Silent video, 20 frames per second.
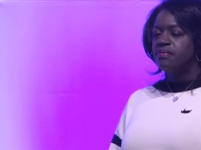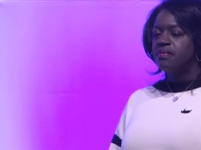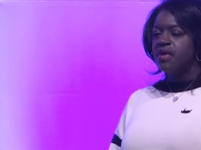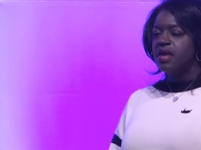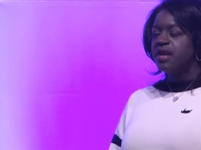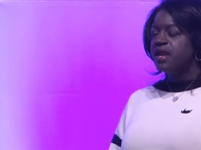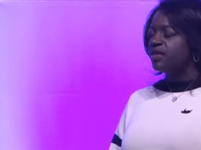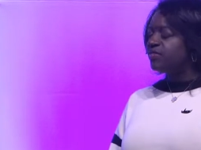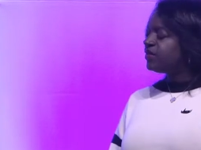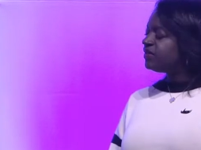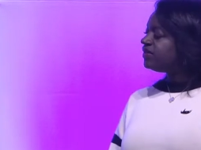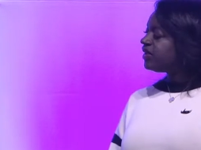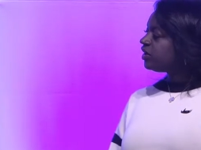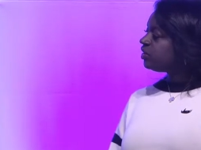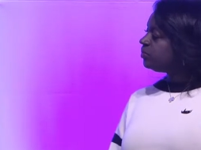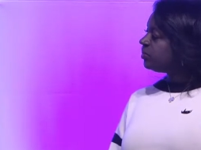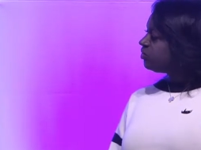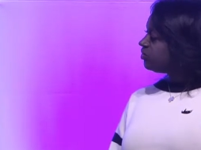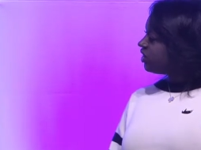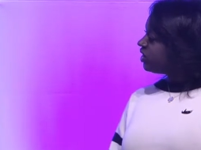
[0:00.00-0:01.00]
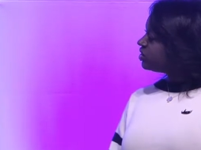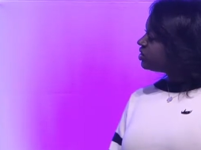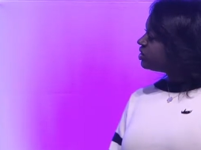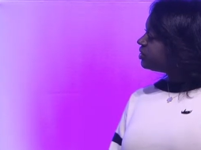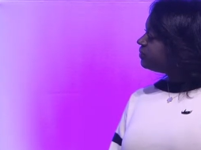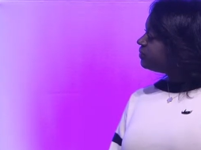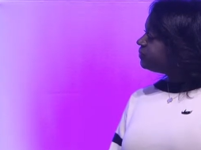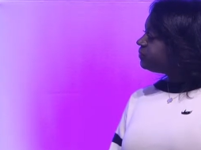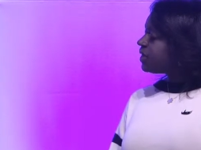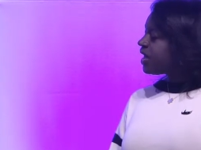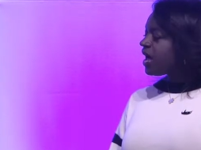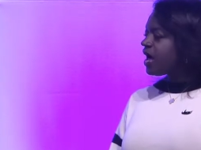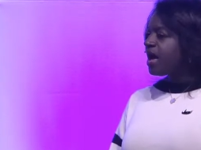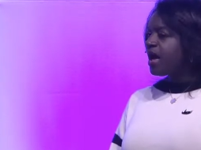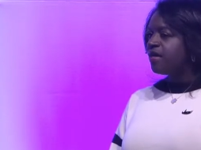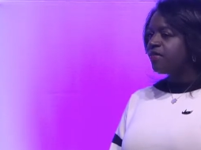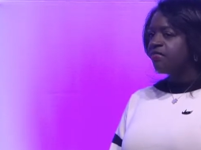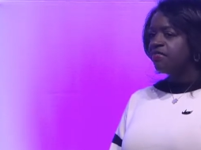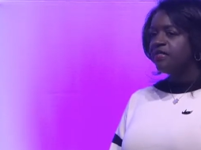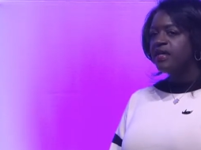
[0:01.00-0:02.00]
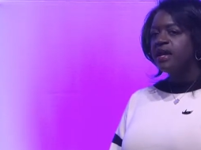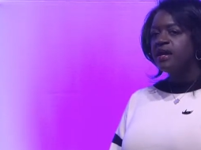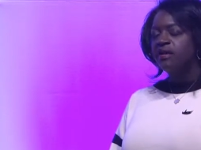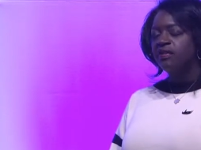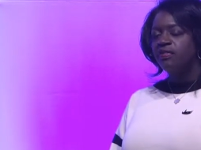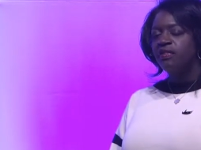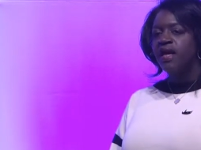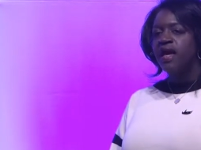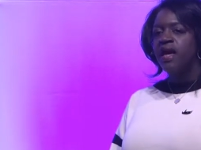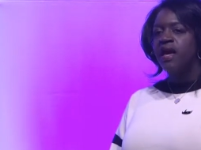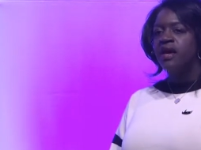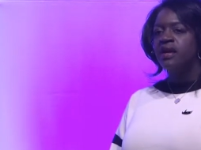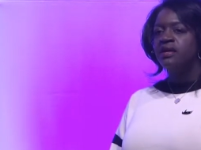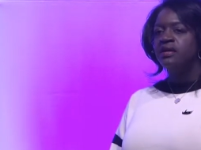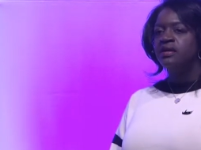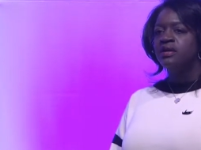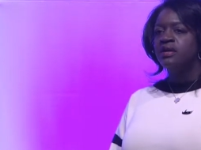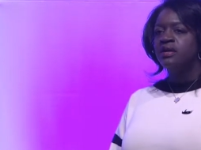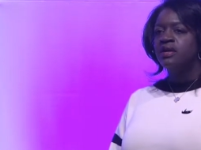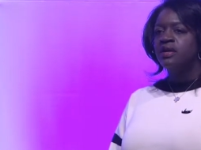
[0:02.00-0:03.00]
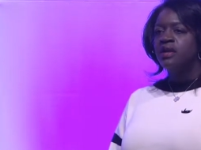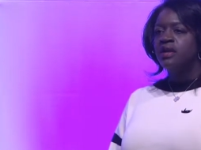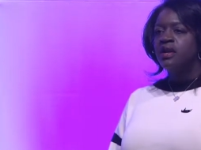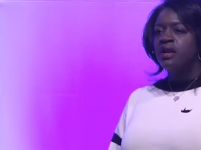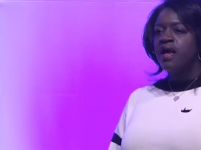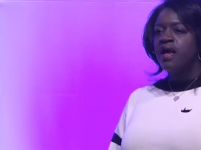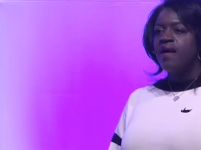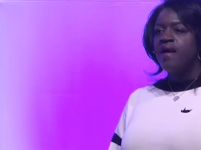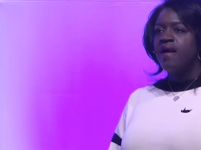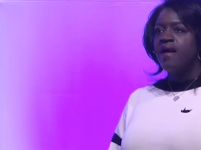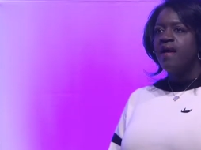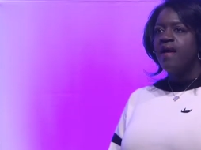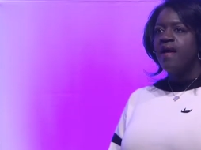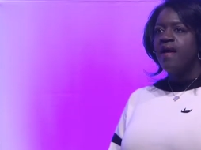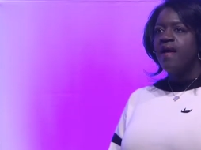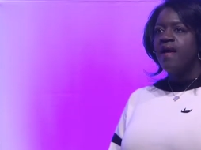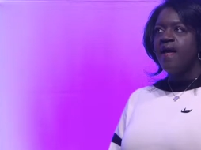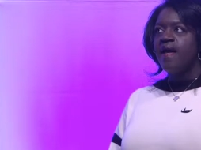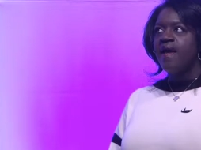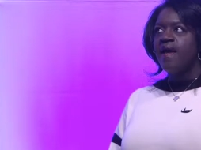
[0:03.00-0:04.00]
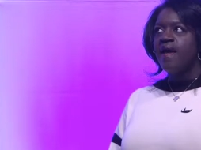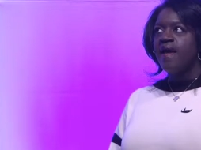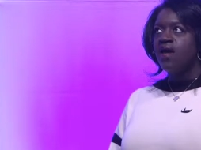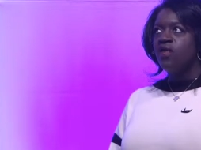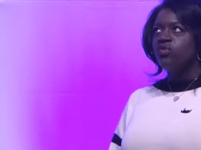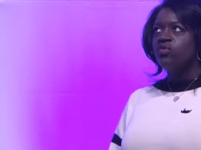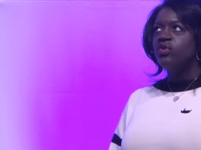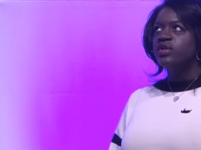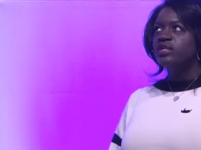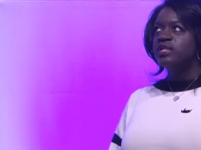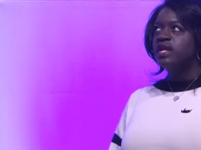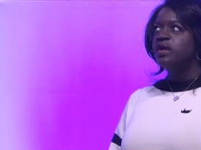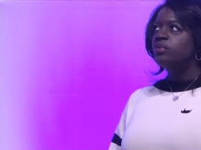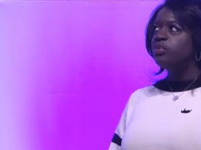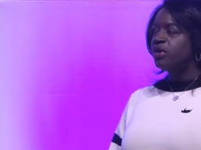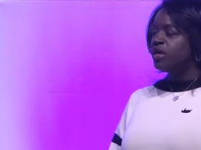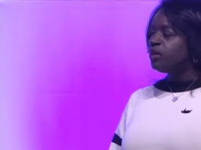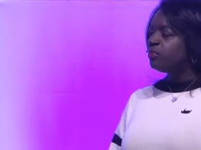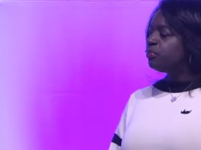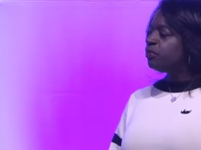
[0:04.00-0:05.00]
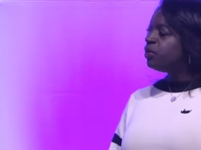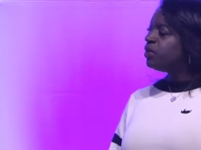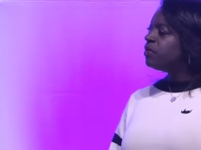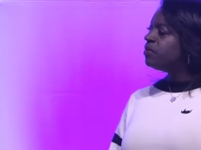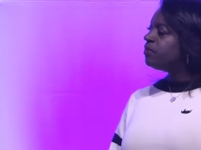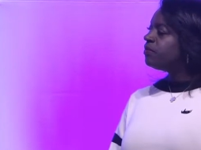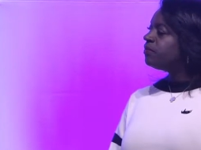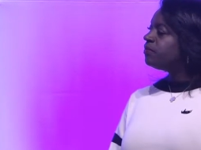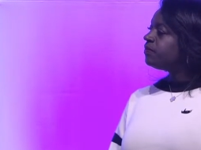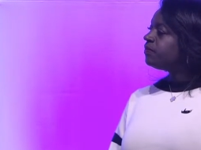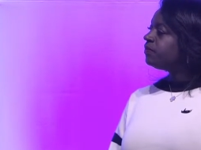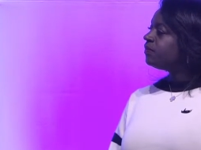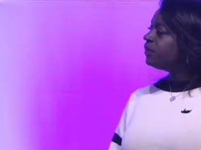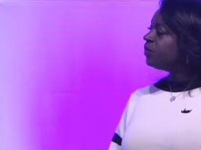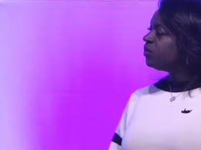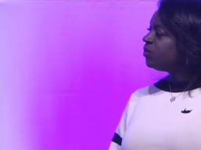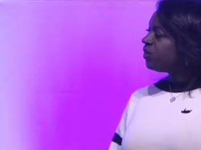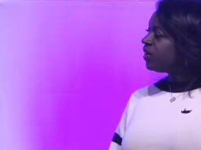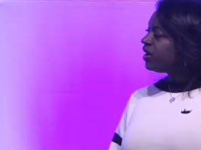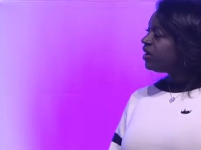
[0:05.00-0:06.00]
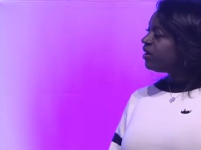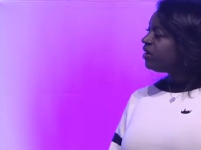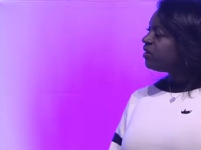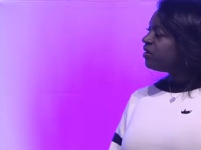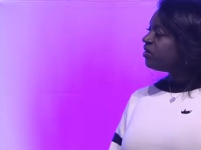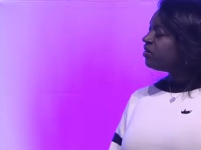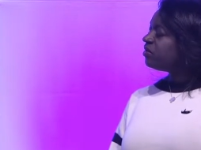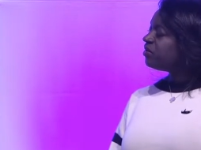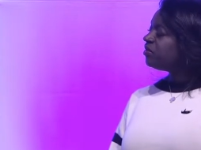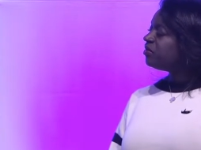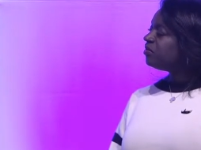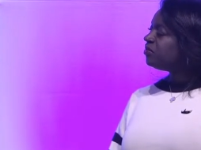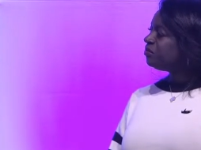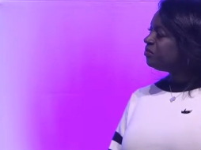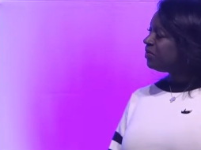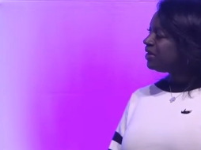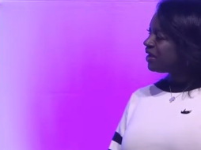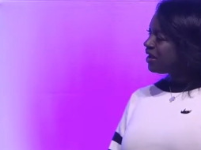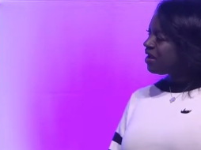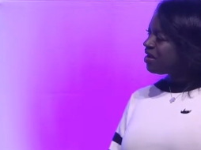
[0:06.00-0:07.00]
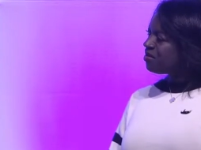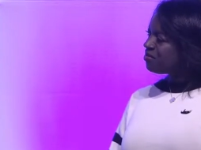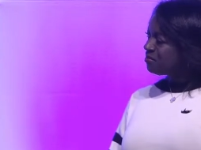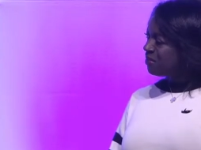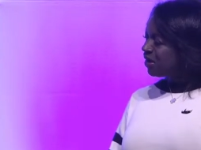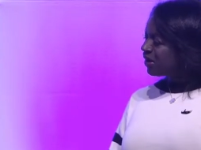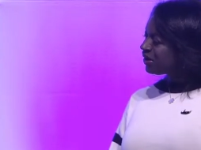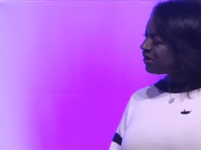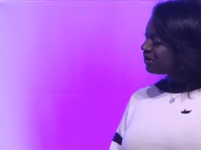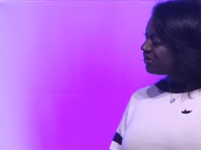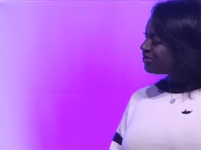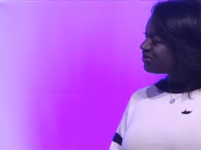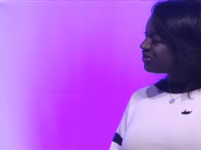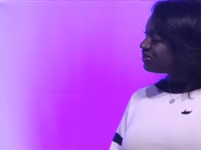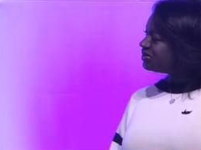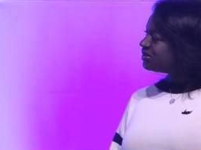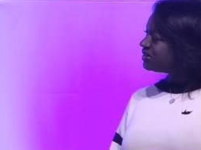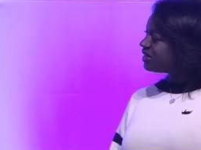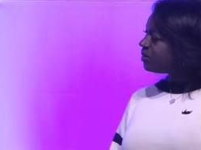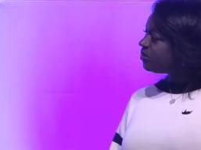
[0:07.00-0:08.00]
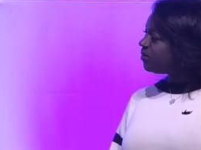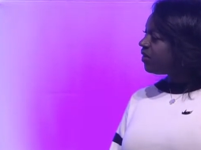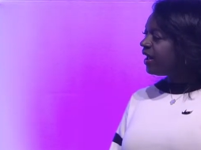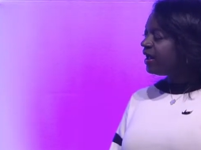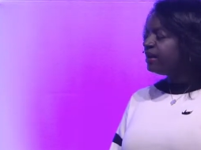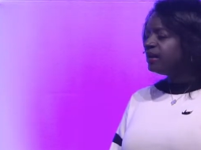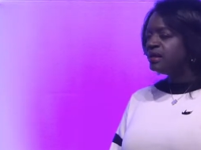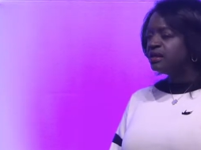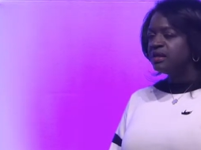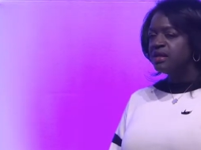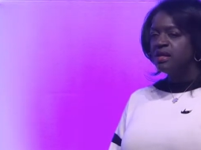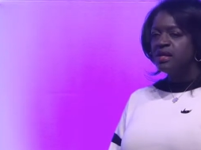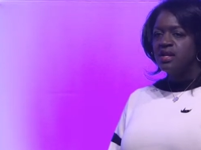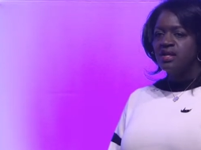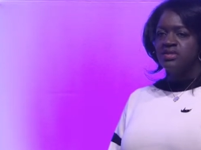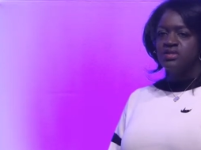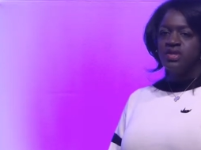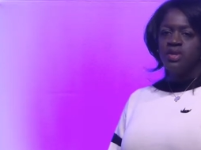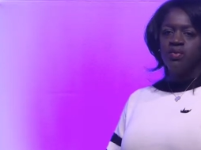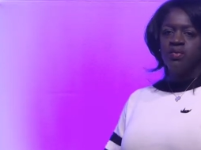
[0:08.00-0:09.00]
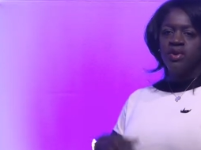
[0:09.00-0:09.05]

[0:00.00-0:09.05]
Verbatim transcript: and I think that'll be rich. I think that everyday people will become marketers in some mm -hmm. way. So